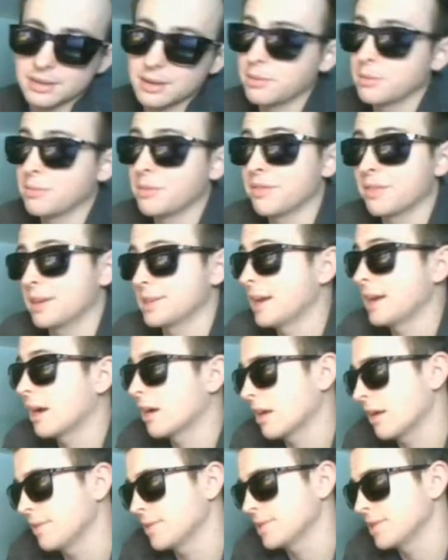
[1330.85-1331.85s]
I'm going to be very
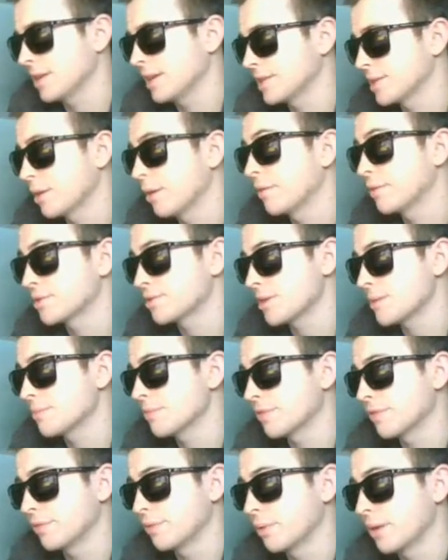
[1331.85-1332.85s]
tired, obviously, because I'll have
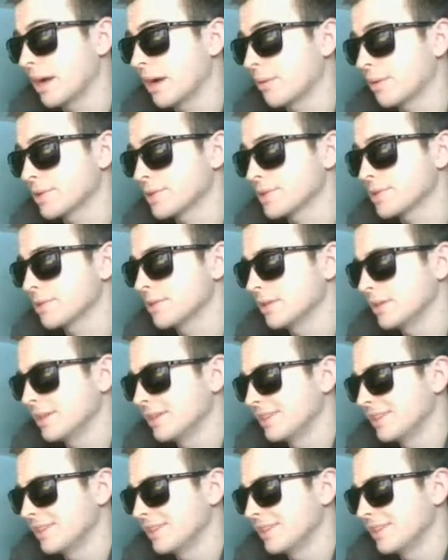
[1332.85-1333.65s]
streamed for 4 hours